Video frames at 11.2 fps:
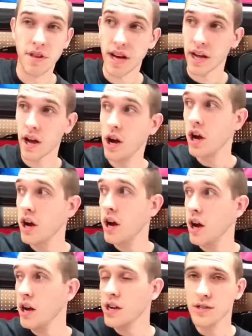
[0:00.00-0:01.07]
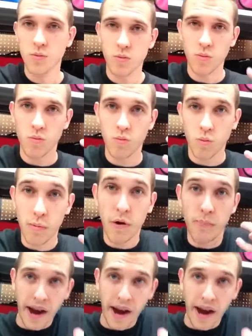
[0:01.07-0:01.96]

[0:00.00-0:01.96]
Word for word: Like, because we're both